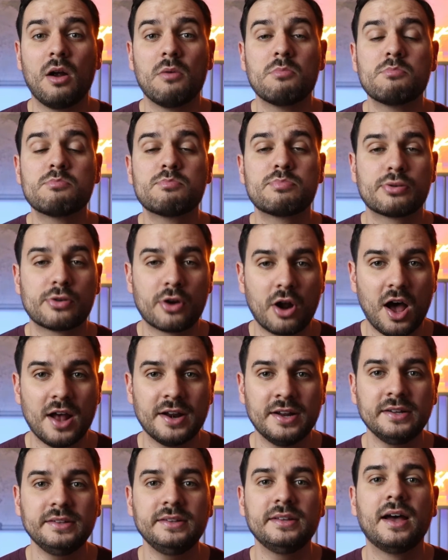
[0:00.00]

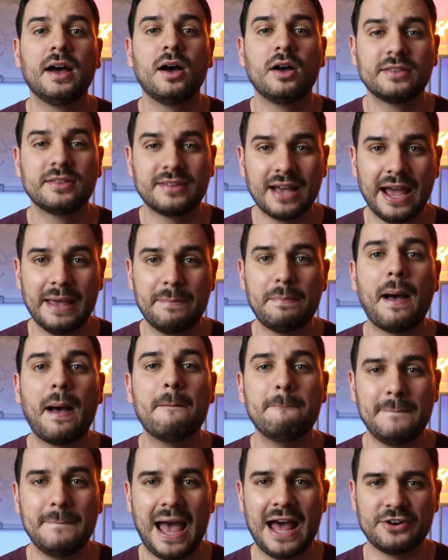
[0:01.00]
product type
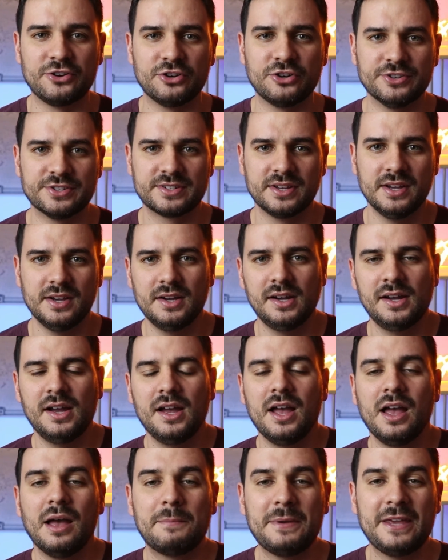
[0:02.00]
matters.
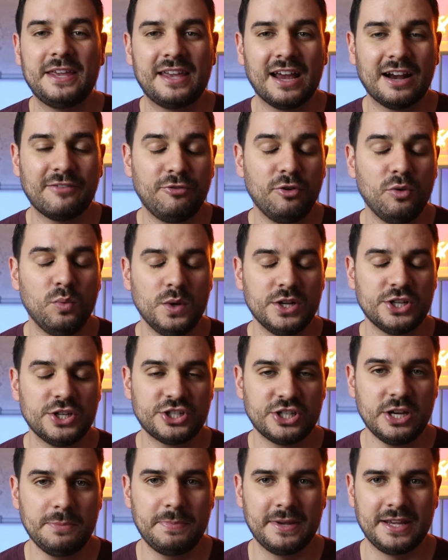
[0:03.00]
Be careful when
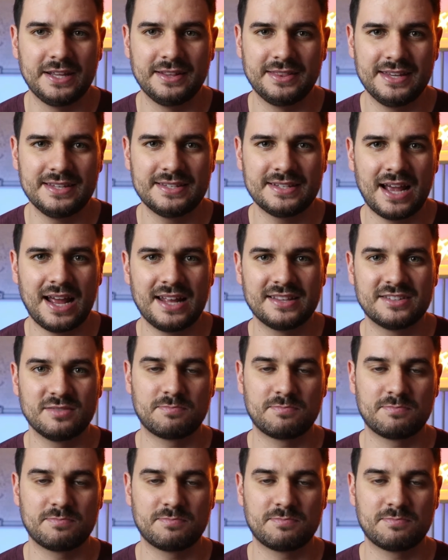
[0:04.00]
shipping these kinds of